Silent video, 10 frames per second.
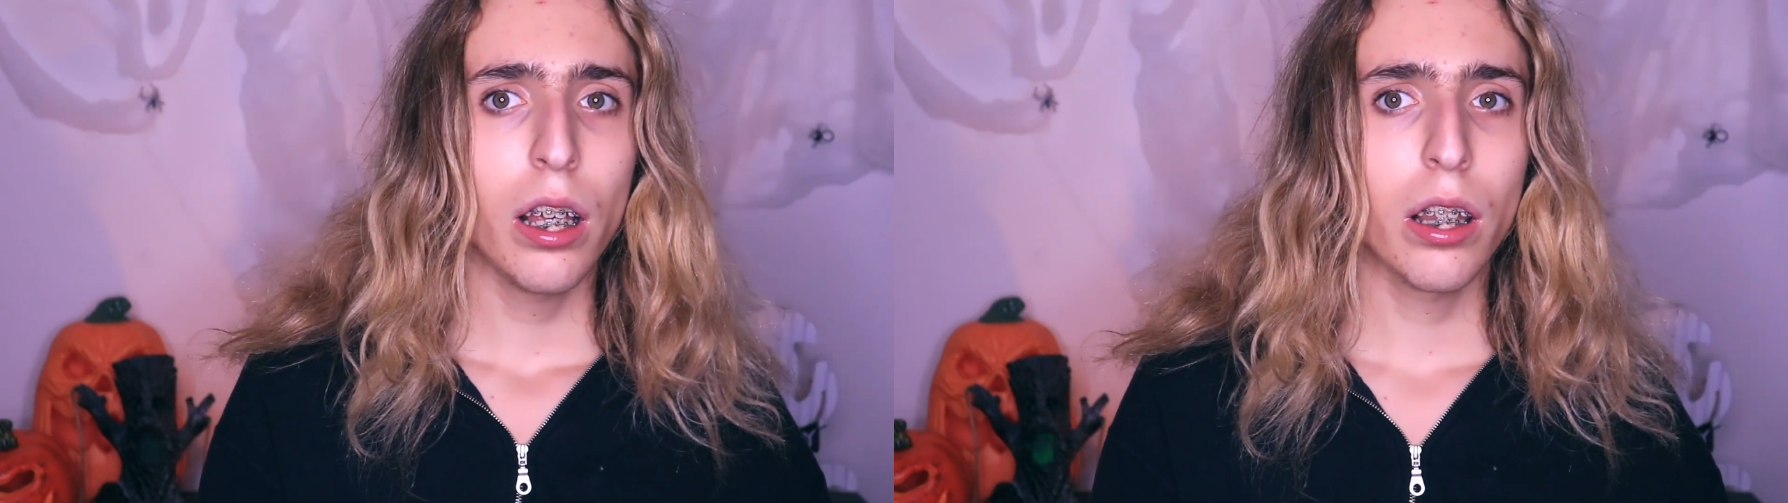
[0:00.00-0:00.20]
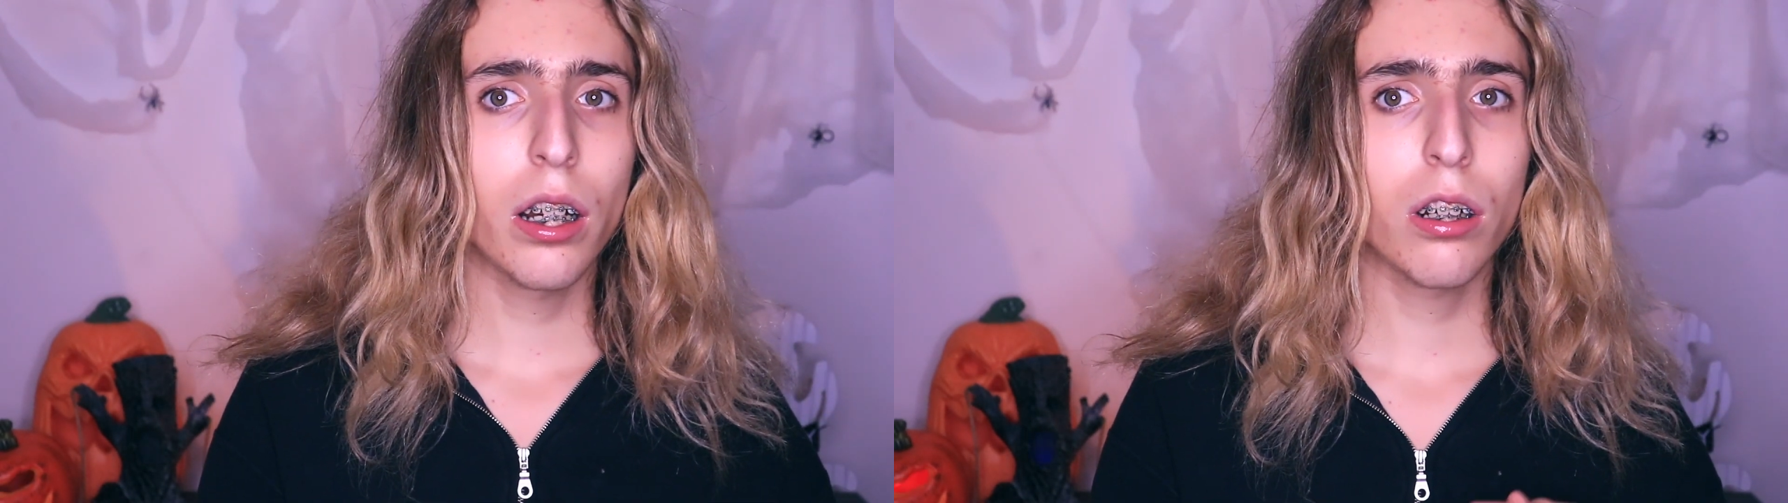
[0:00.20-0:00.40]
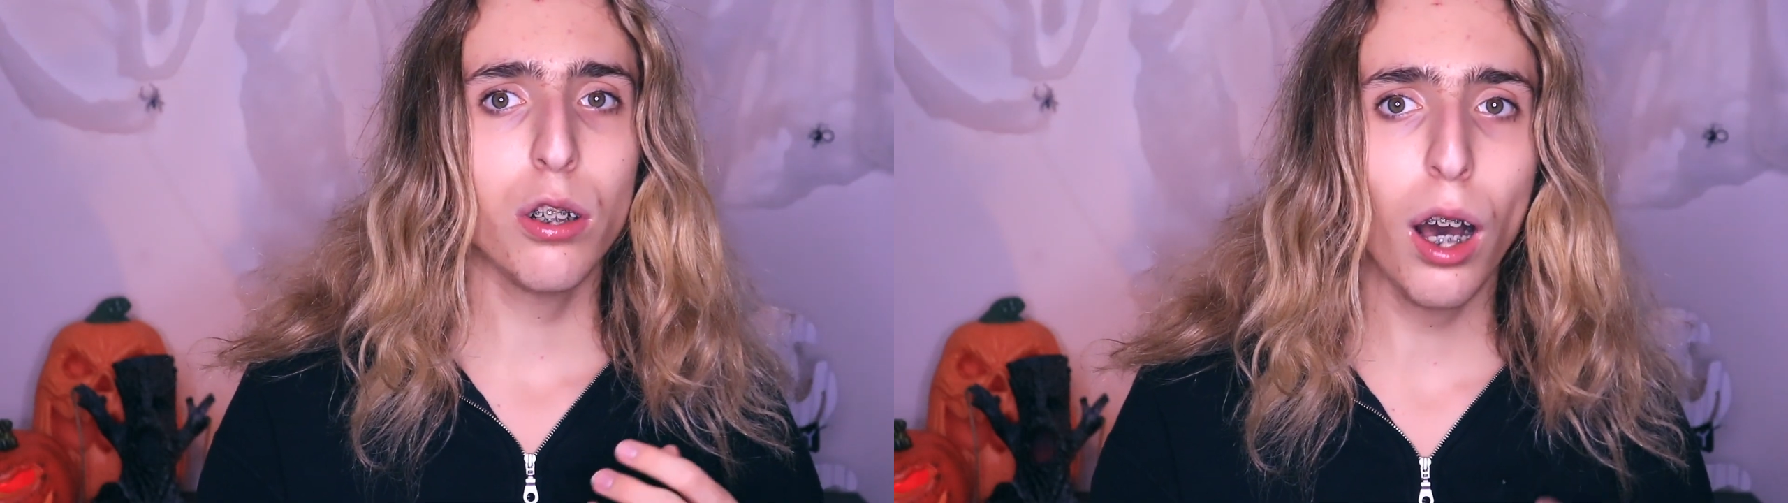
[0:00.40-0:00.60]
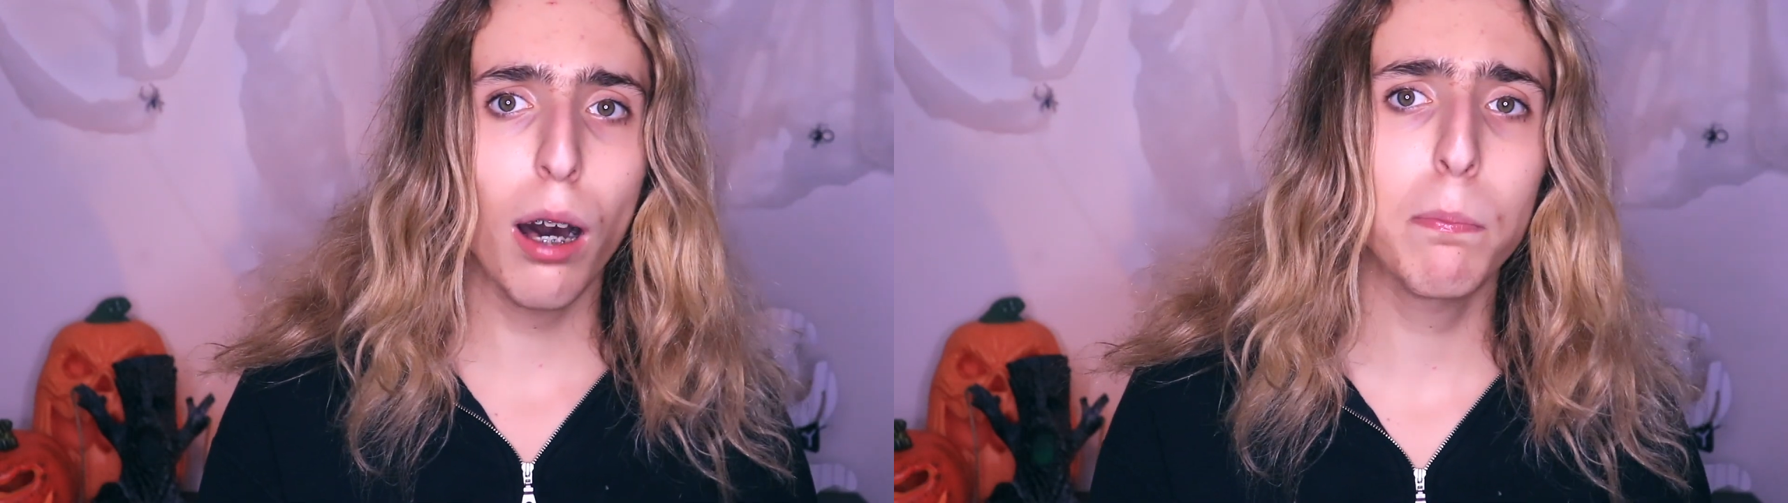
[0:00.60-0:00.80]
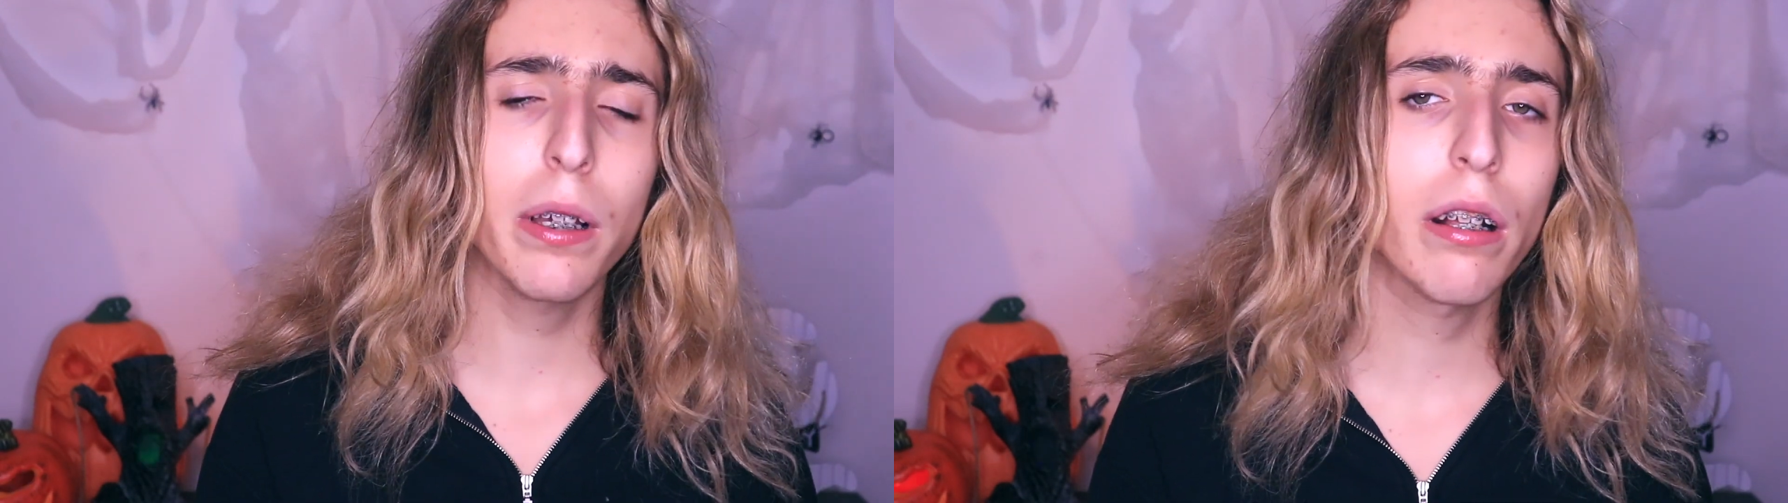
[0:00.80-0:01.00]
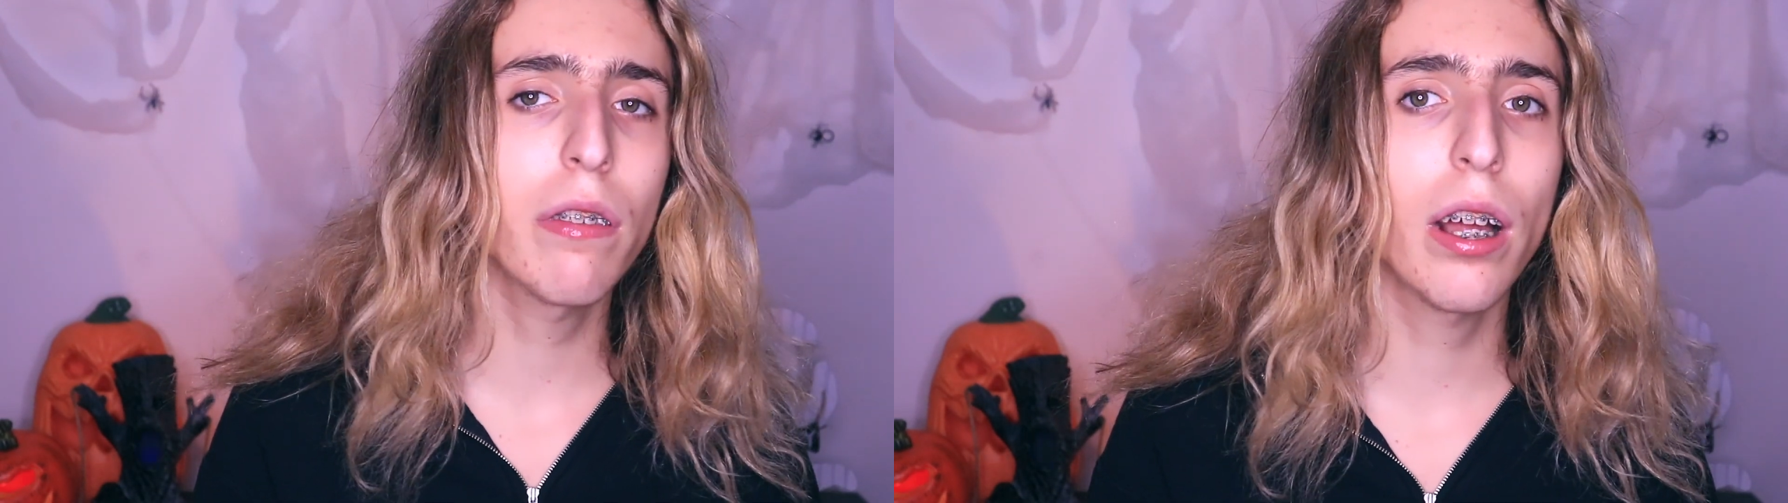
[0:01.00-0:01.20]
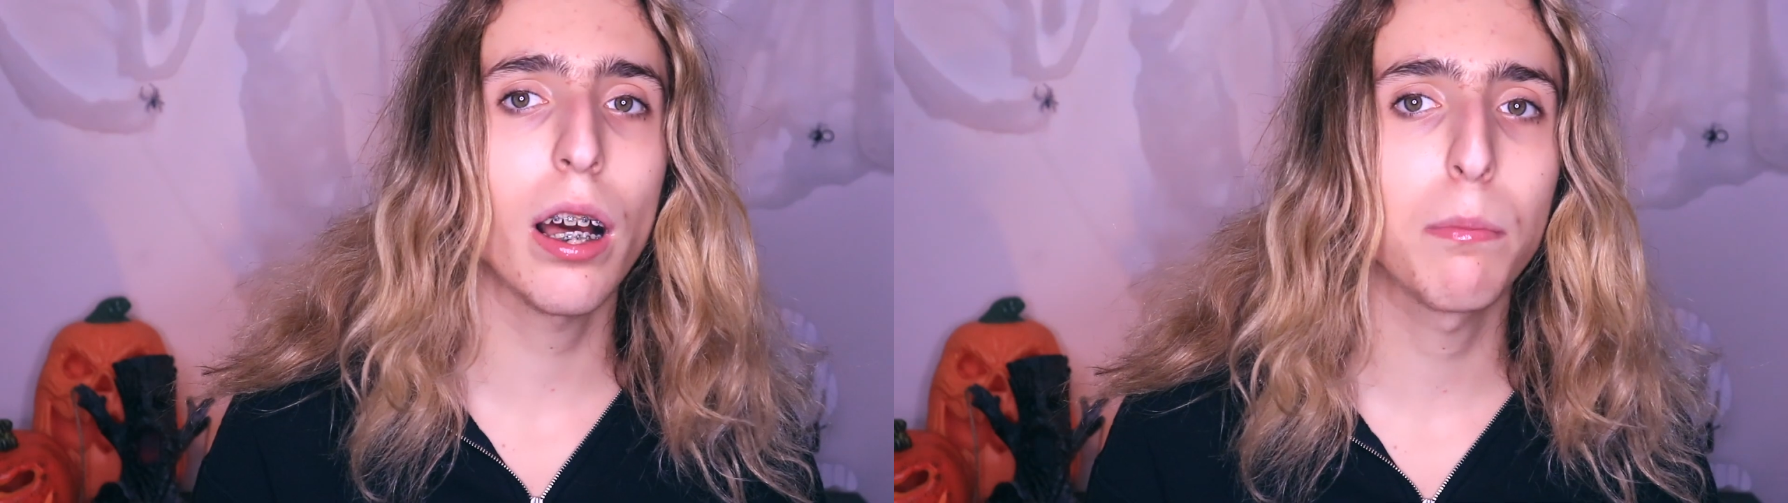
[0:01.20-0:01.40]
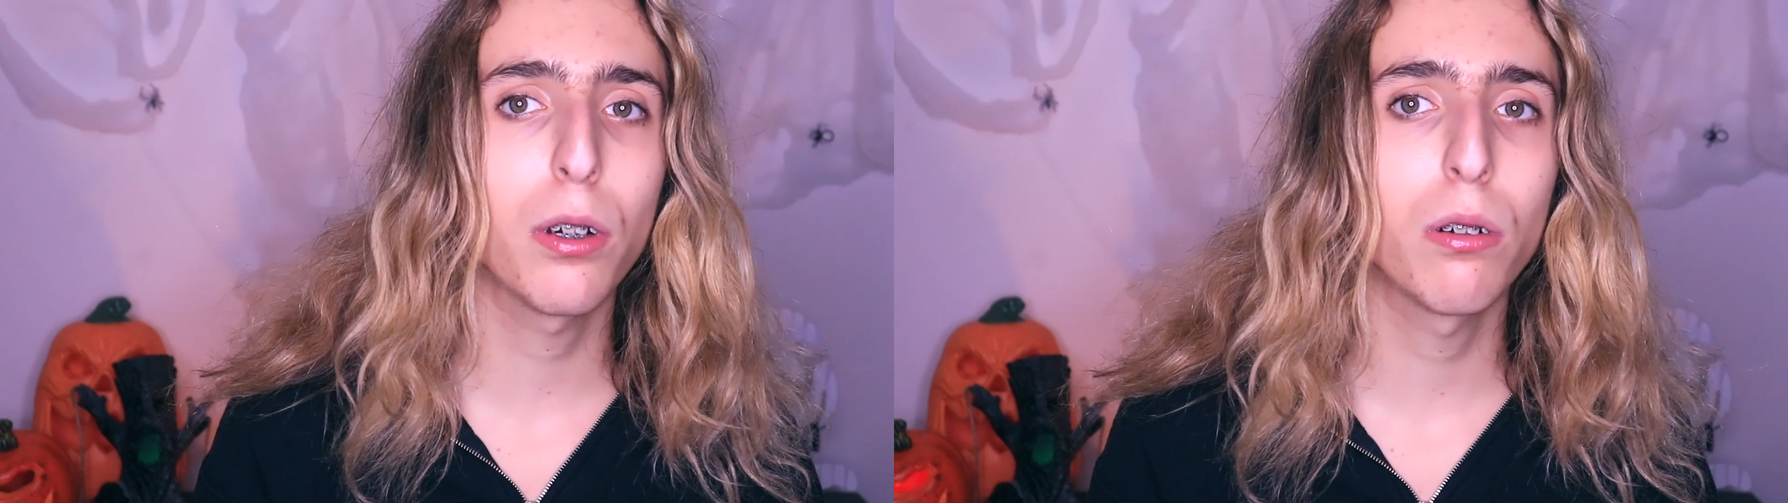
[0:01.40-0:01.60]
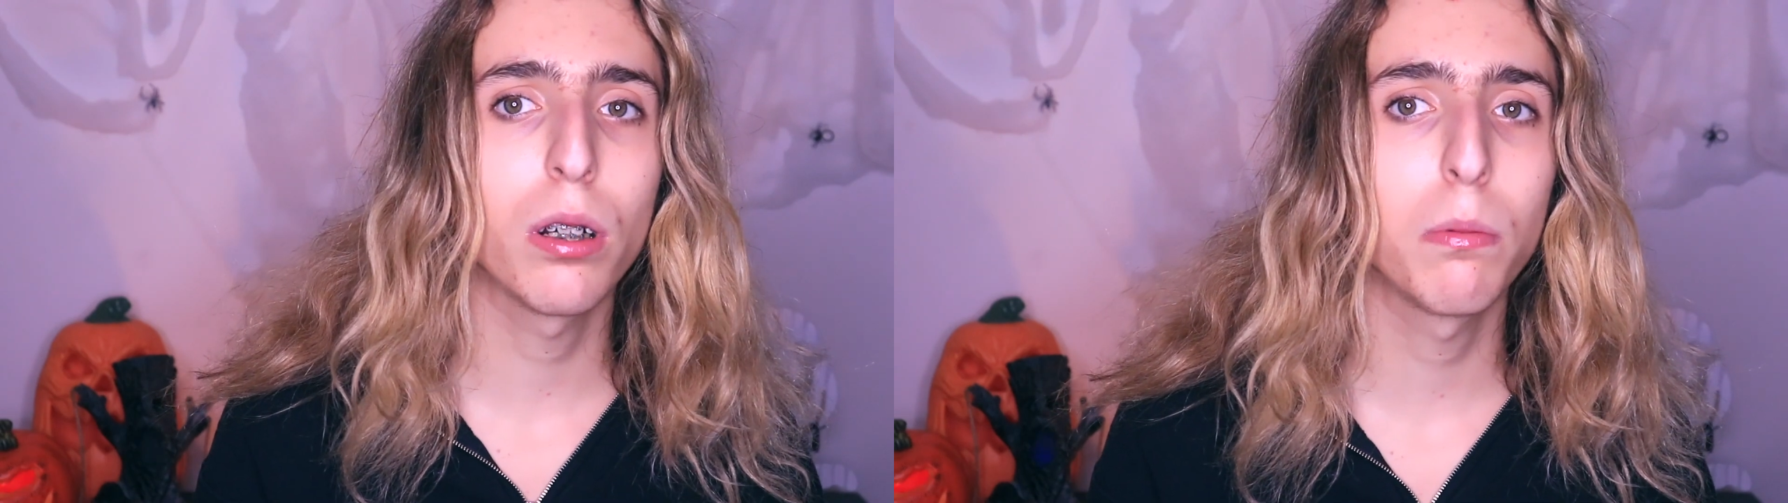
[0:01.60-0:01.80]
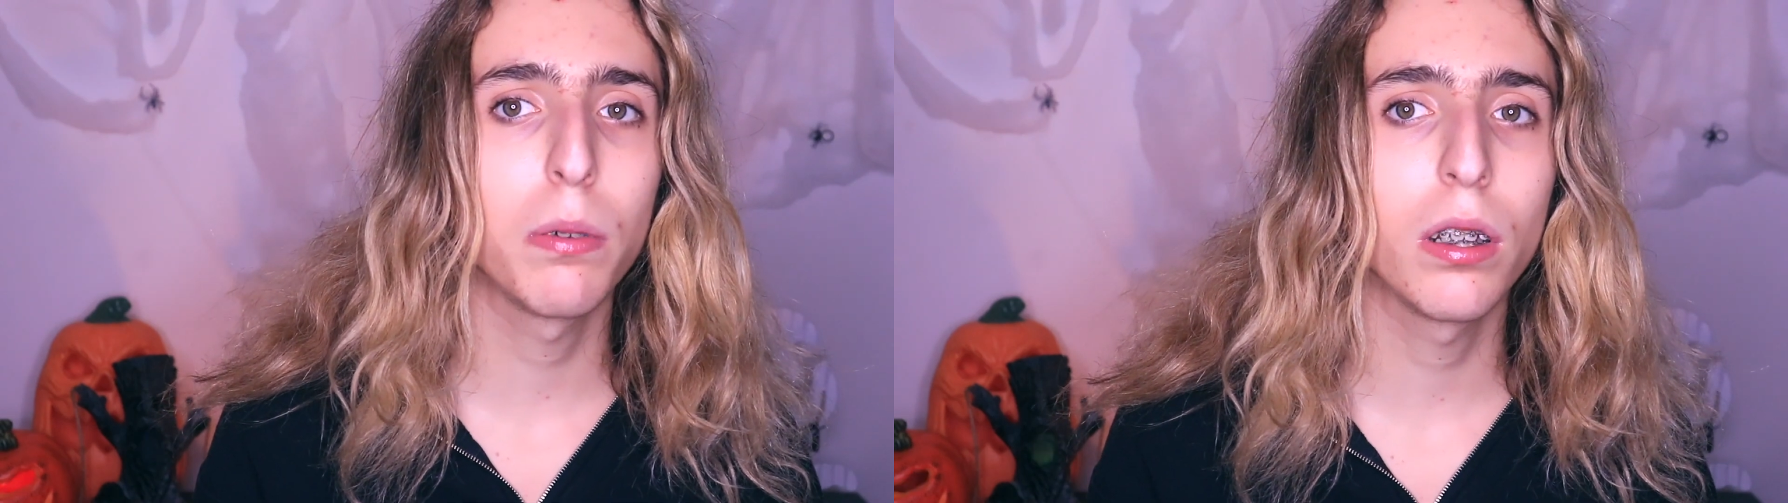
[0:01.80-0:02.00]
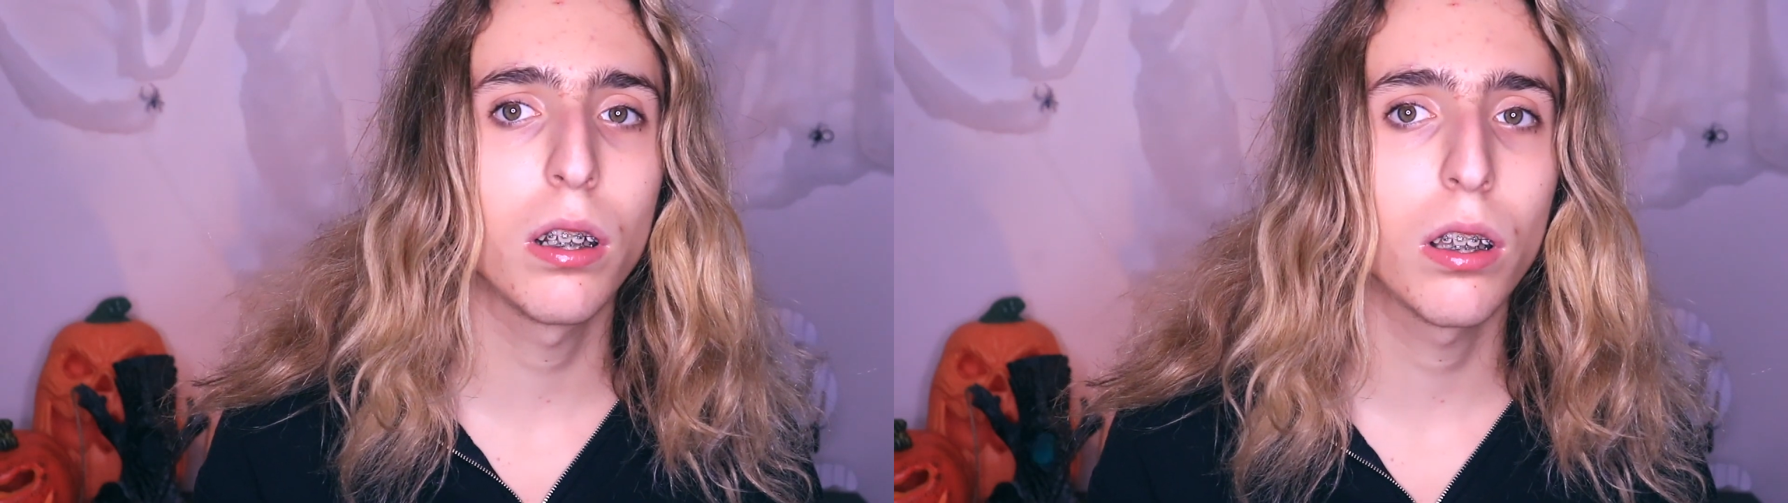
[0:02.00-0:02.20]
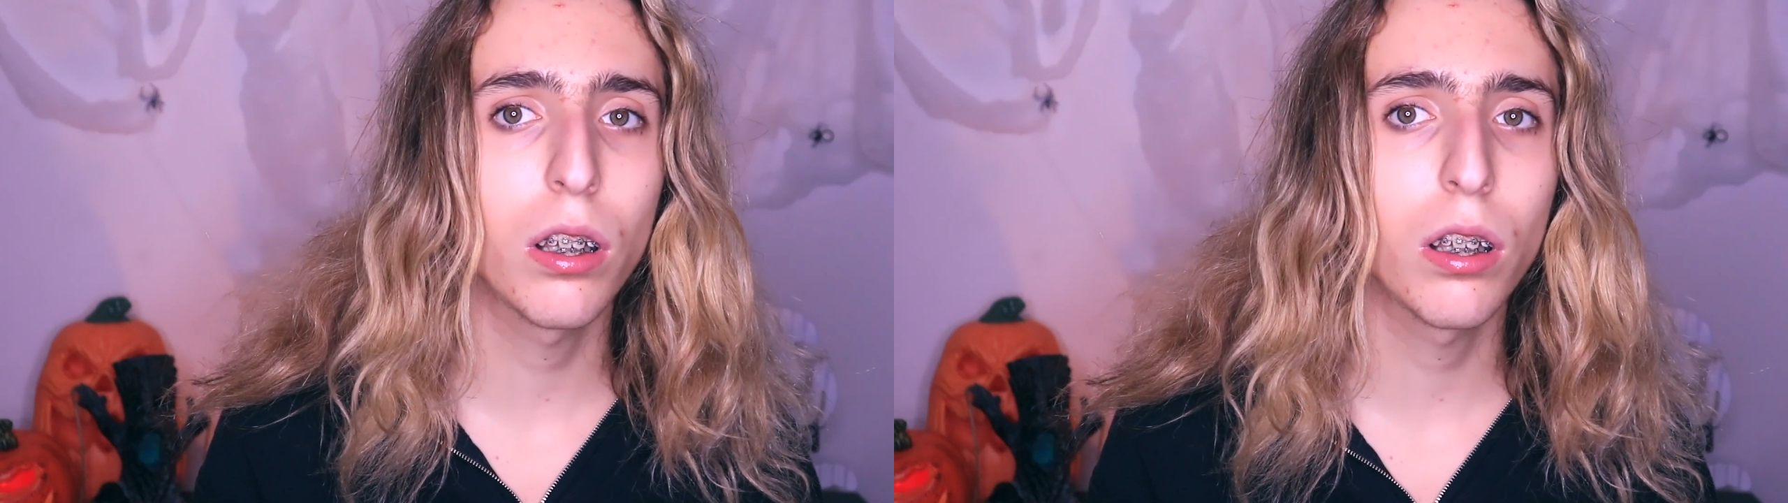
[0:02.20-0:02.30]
There are topics that are going to be